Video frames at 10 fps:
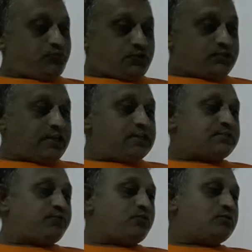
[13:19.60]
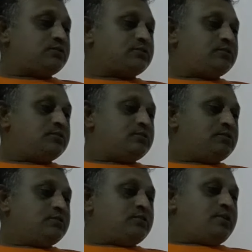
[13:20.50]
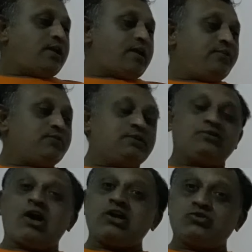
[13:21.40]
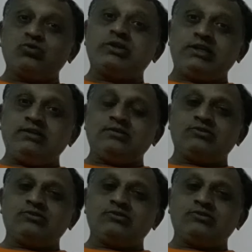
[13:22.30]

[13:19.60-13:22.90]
Salesforce, even Azure.